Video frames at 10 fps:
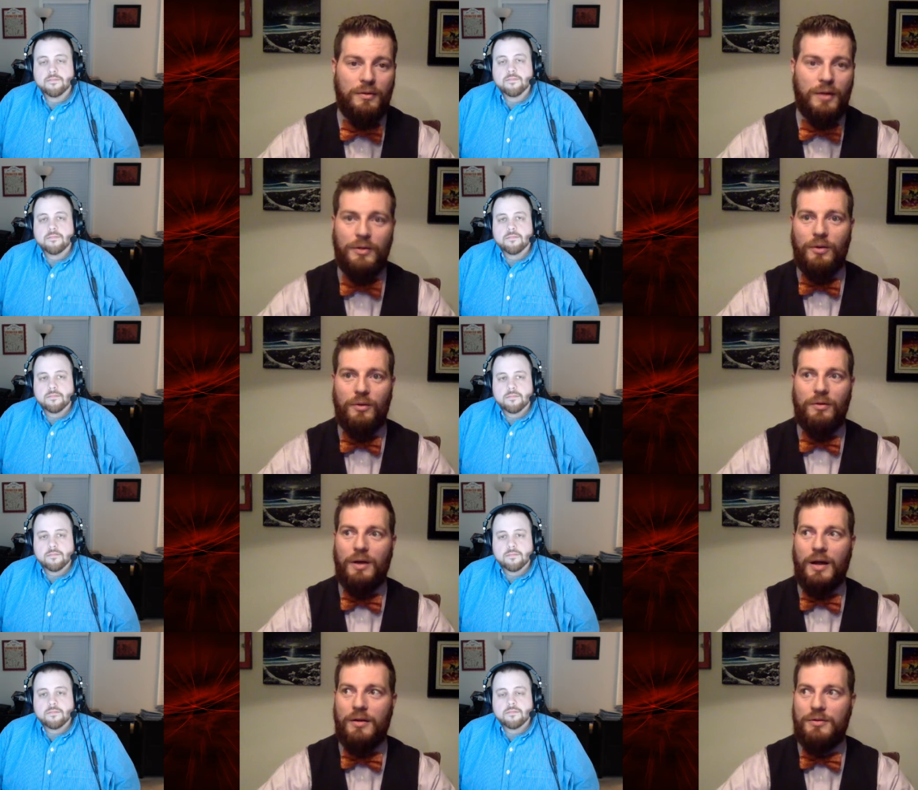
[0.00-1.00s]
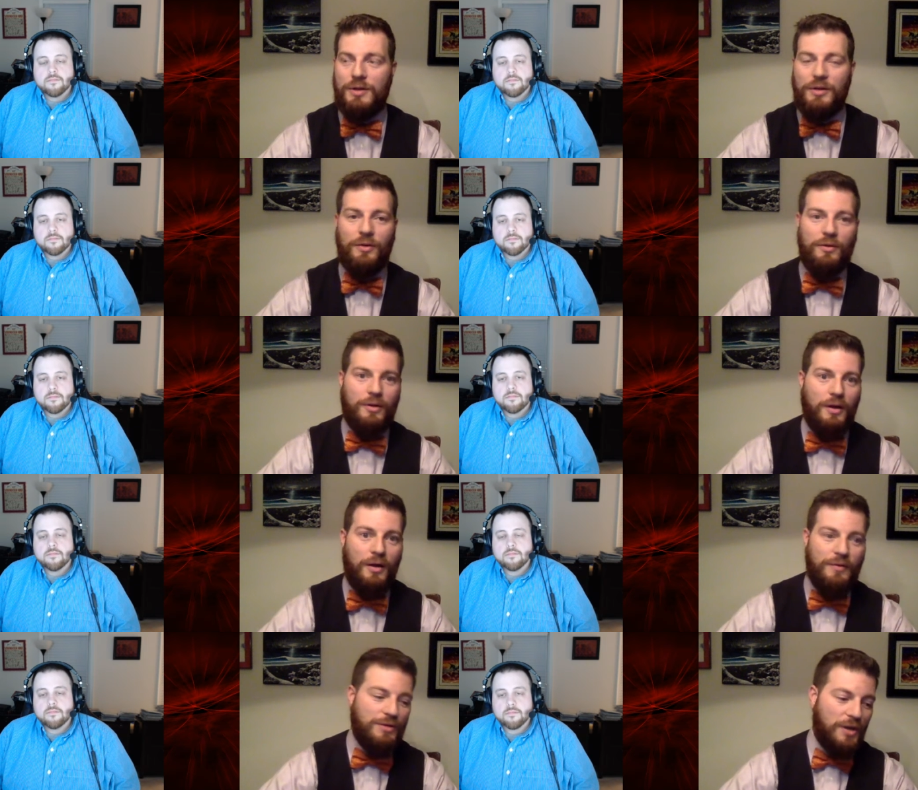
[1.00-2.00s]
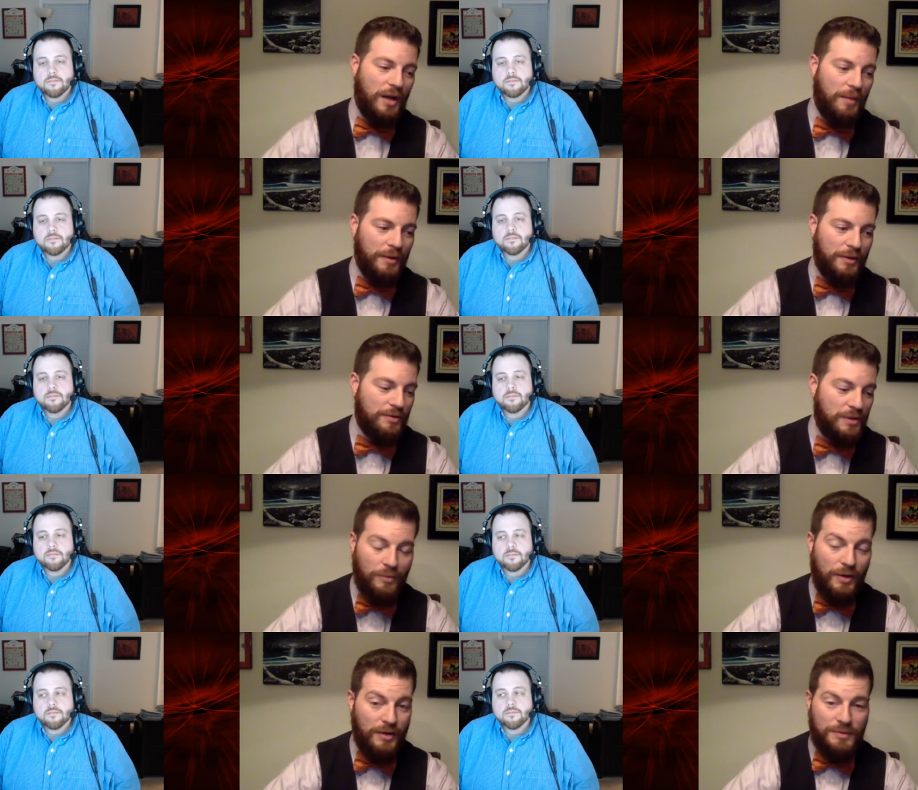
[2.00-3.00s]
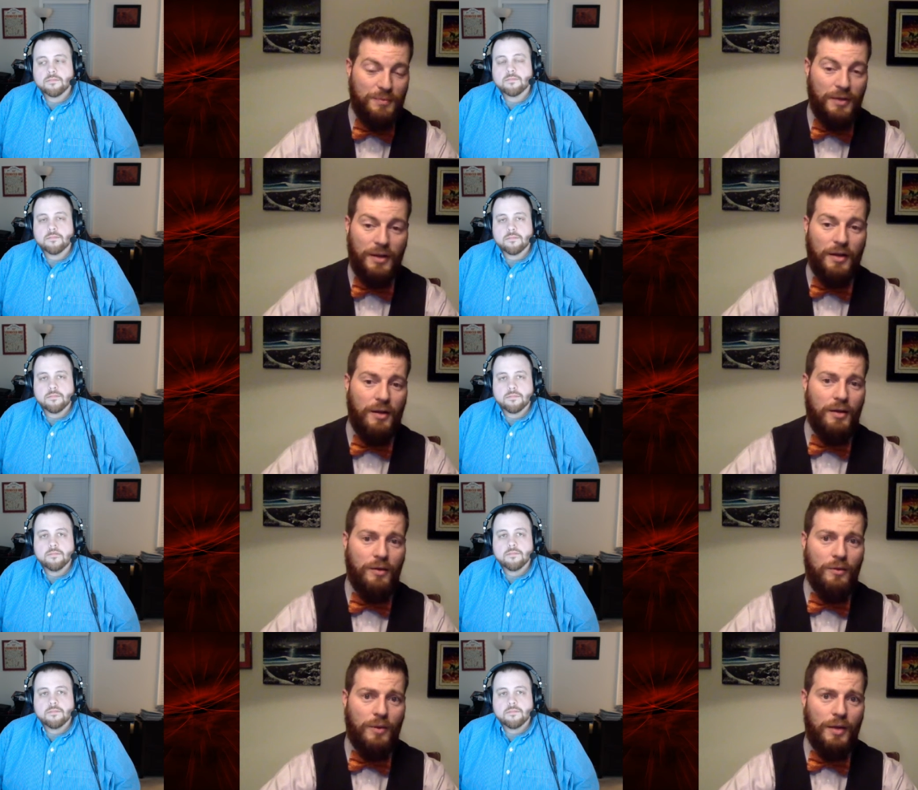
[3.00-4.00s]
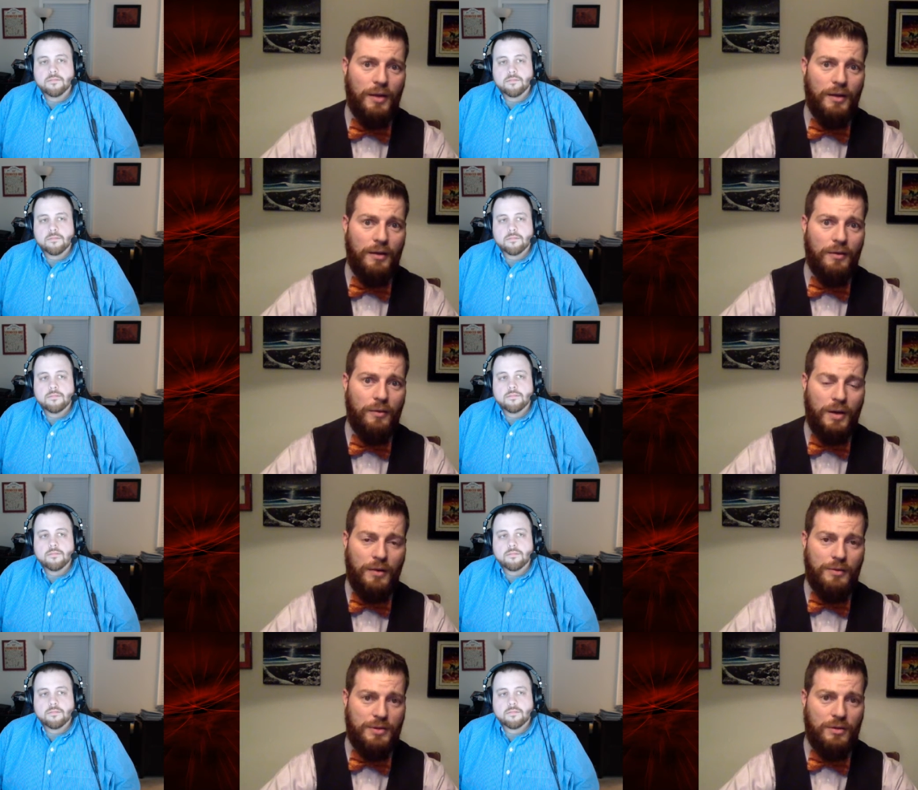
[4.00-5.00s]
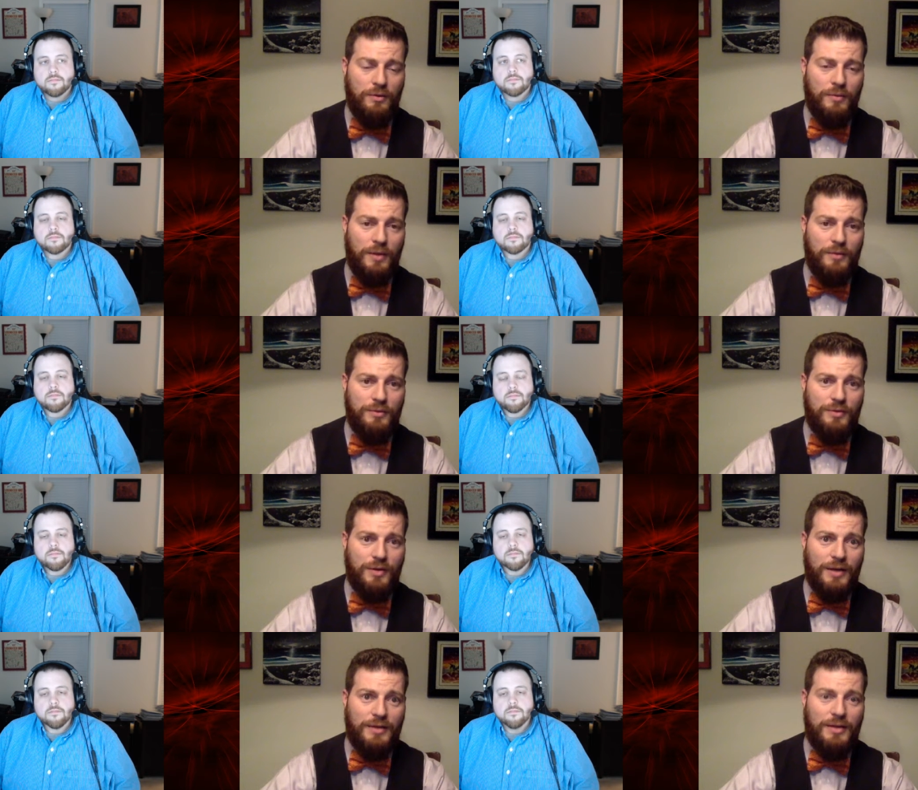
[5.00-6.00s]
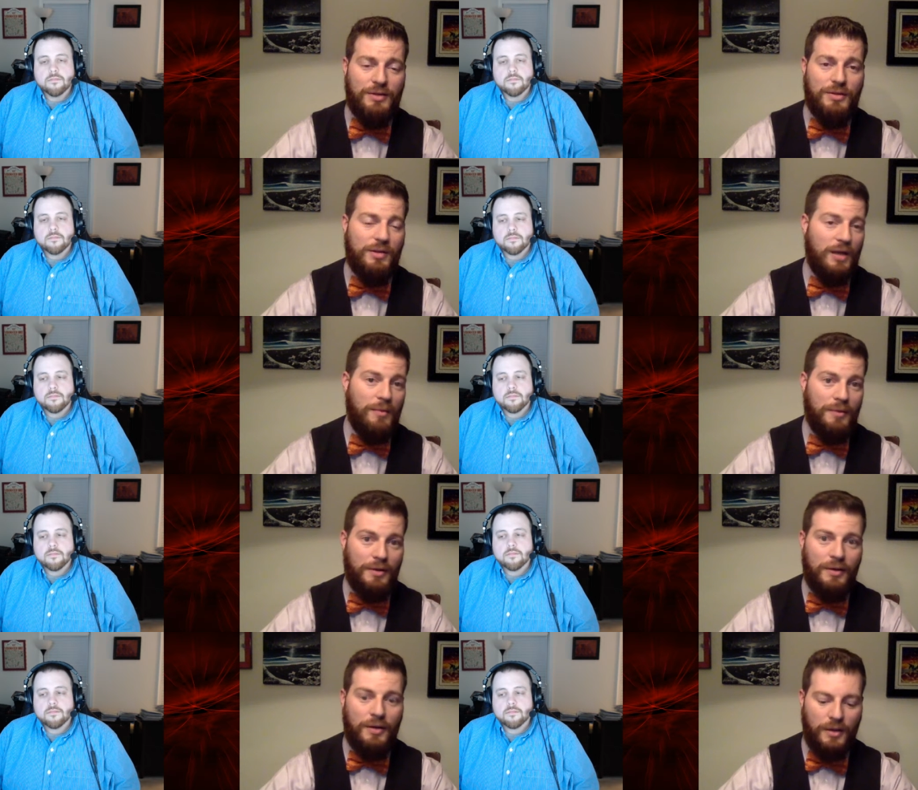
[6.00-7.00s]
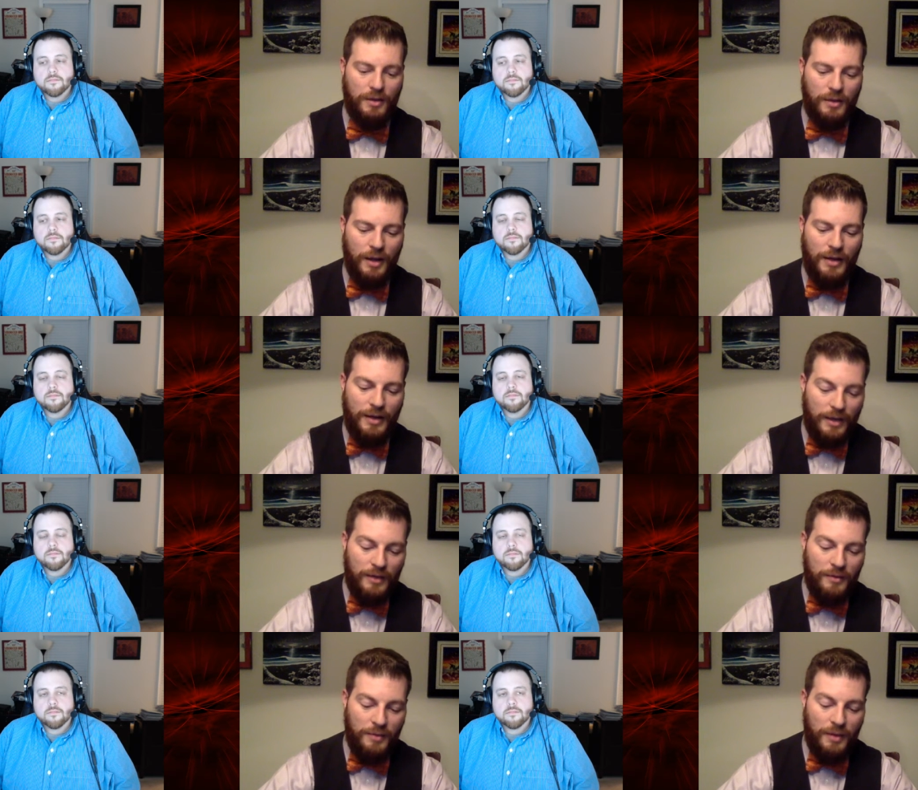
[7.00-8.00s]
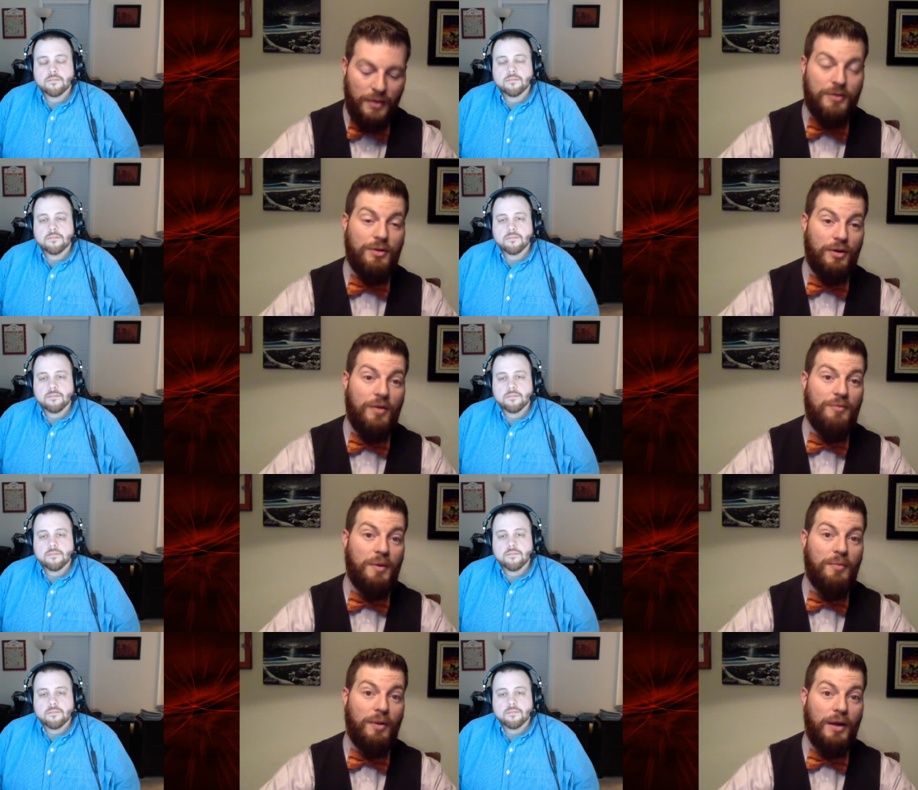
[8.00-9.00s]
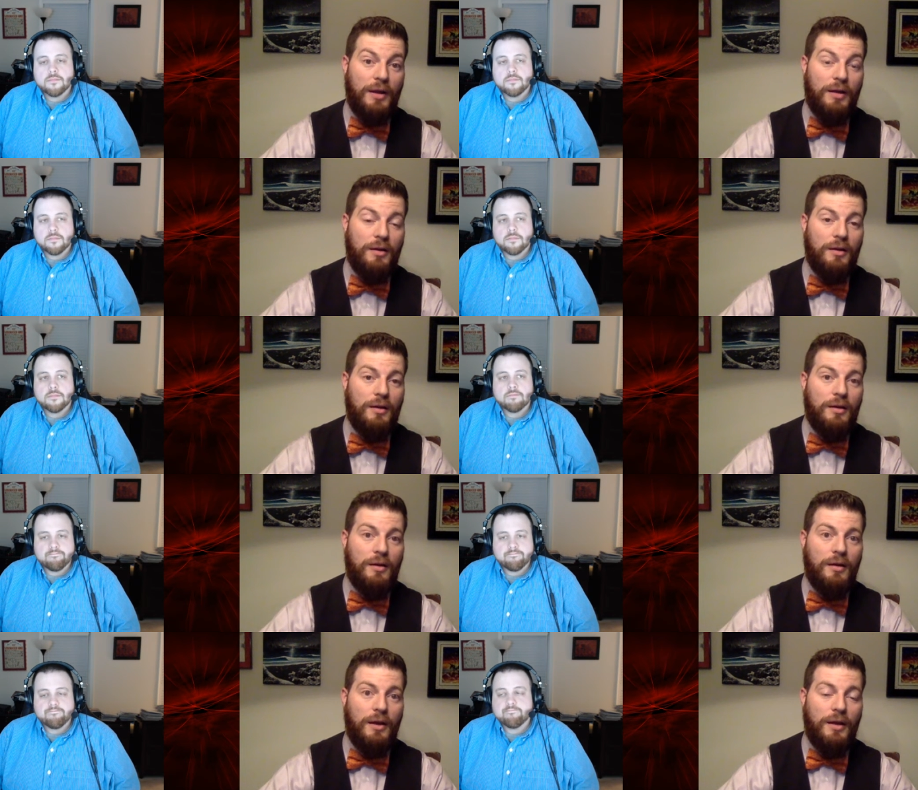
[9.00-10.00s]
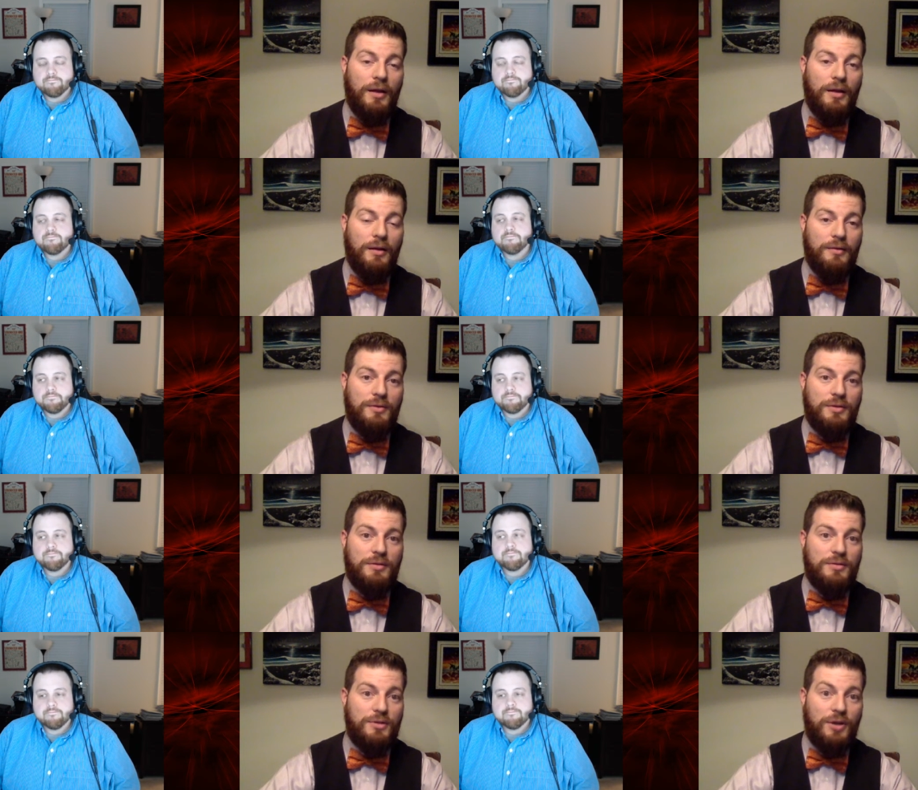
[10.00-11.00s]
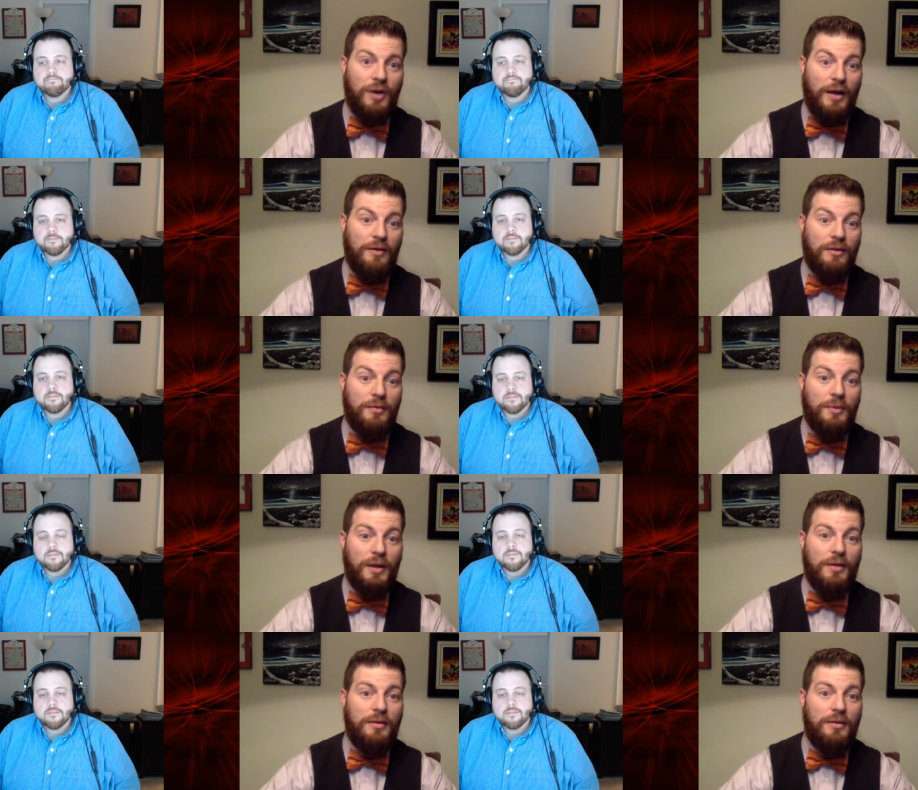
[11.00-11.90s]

Speaker 1: i'd go to a lounge i'd go to a coffee shop i'd go somewhere else but when when i was home that was relaxation time i needed to be able to turn off my brain and just chill out a little bit